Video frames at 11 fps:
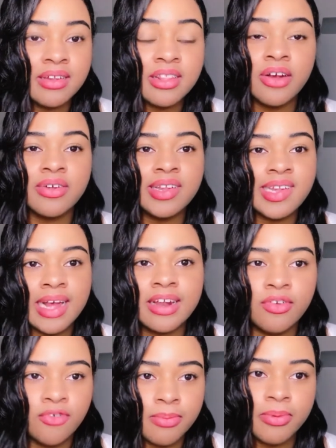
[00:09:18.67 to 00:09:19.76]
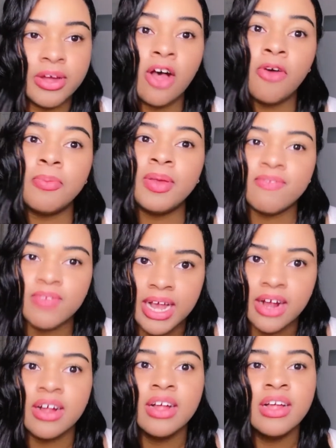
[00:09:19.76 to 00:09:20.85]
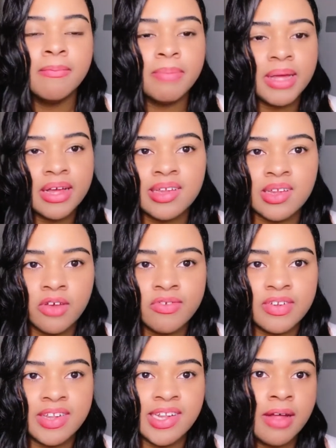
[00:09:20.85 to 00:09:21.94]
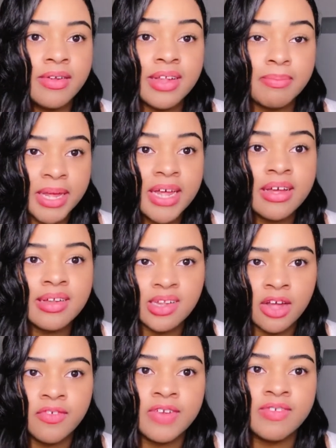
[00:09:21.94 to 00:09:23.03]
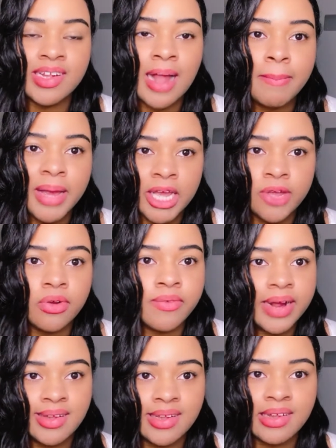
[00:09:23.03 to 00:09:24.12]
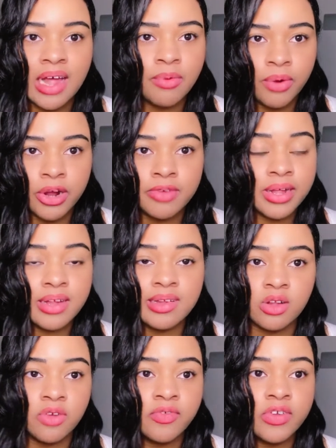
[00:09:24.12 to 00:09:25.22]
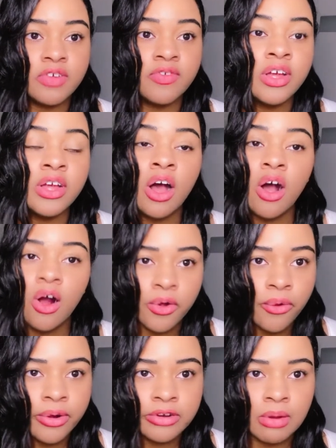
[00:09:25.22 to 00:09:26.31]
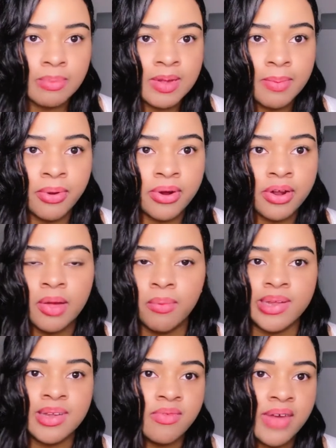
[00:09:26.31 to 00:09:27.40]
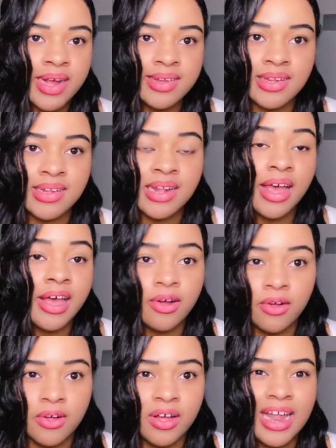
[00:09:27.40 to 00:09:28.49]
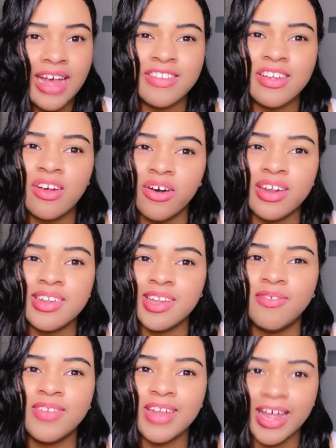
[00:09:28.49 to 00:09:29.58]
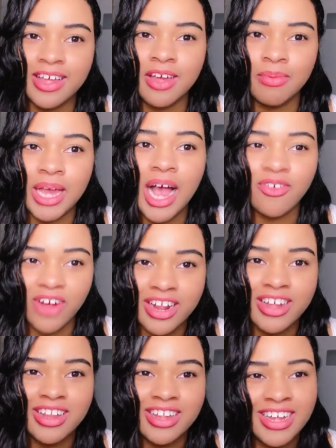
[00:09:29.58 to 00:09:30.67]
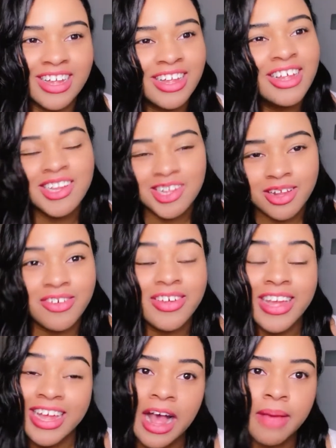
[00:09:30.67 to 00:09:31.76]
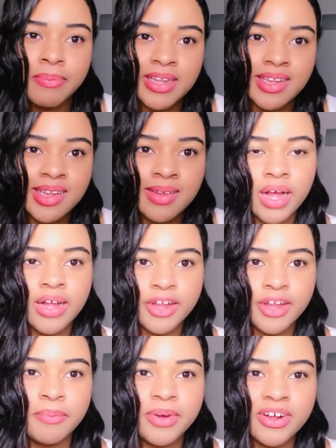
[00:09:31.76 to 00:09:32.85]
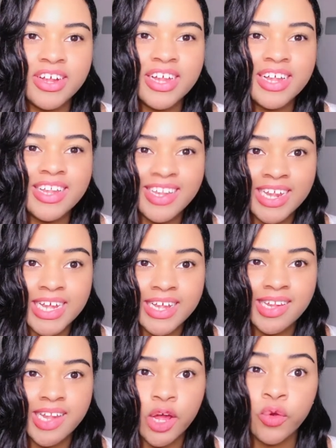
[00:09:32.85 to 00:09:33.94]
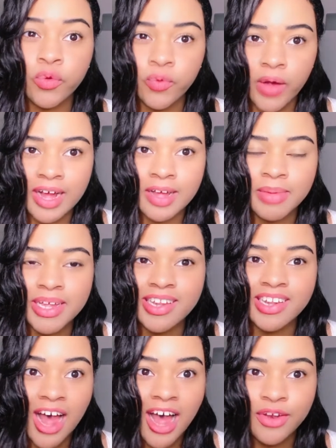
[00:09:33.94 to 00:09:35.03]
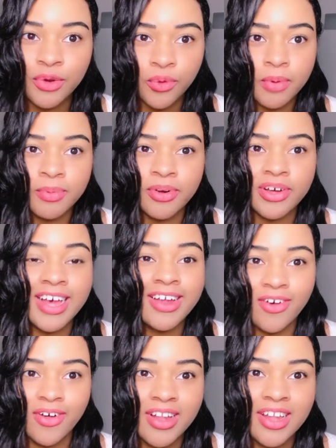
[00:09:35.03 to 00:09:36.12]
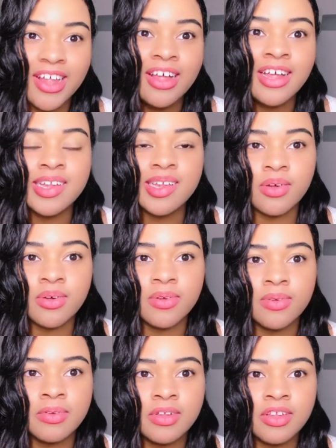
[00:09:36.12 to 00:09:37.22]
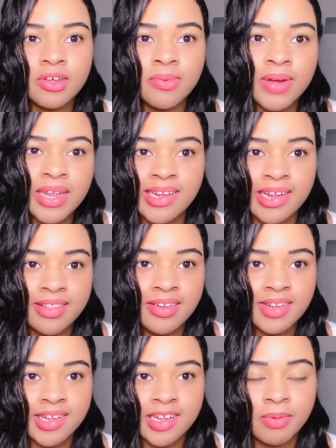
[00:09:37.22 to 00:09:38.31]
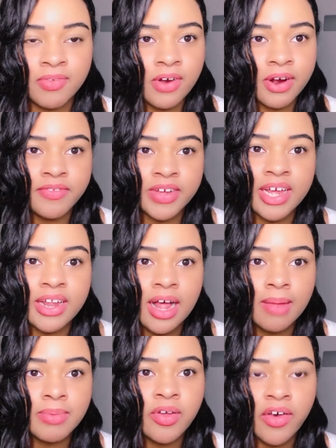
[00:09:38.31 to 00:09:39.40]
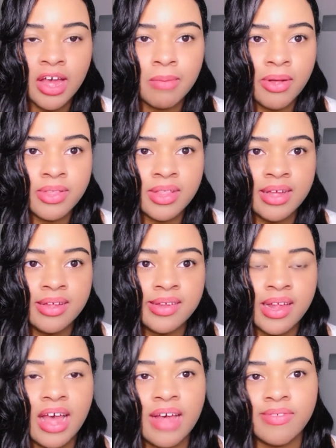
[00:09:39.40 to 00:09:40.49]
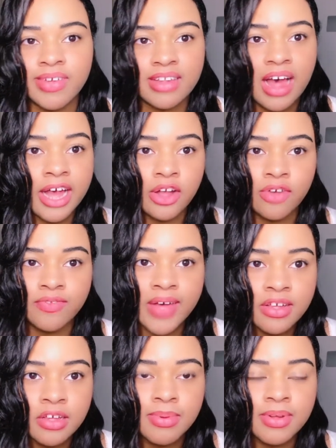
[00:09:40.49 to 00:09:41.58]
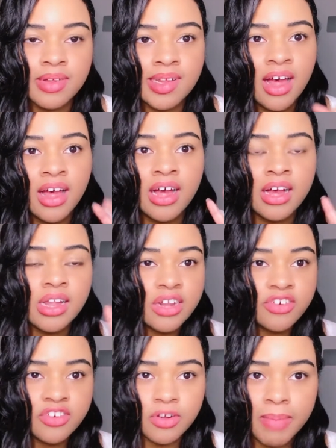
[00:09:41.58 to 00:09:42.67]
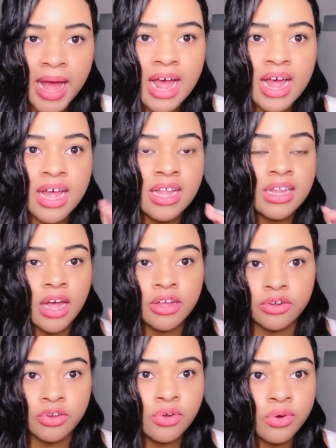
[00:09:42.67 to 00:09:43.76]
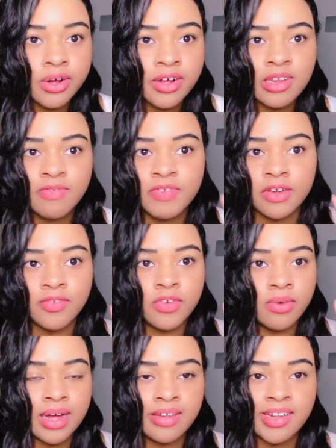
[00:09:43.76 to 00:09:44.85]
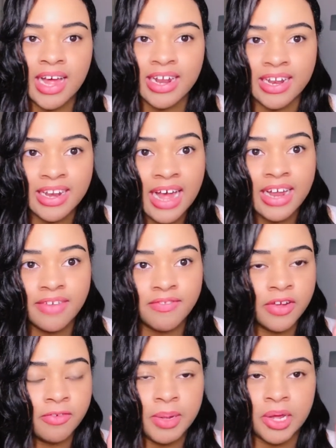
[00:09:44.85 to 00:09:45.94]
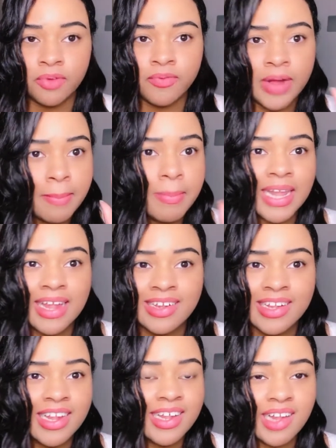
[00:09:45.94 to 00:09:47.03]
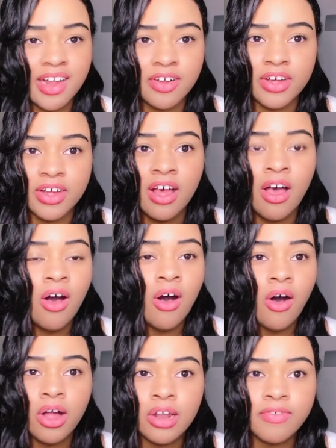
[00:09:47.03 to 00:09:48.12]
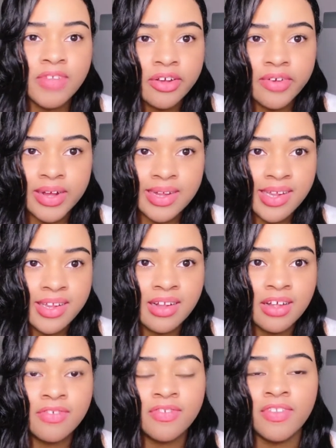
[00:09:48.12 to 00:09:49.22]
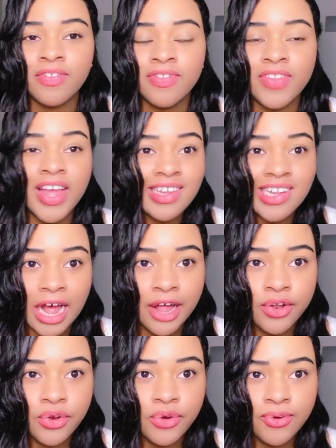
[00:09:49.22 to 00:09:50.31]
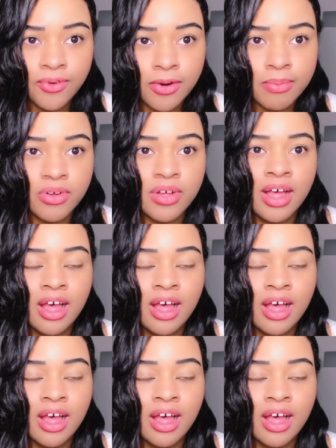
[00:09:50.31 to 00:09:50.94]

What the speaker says: They're sane and normal. And I'll be fair, being conservative does not make you a racist. I worked with a conservative, hardcore Trump supporter that wasn't racist at all and actually called herself liking me, ironically. So it happens. Number 6, crime is not normal at all. So to quickly say these things before I forget, I'm talking about things like having to hide your valuables, clutch your bag, lock your doors, fear of going outside at night, fear of being raped, molested, etc. All of that crazy stuff, that's not normal.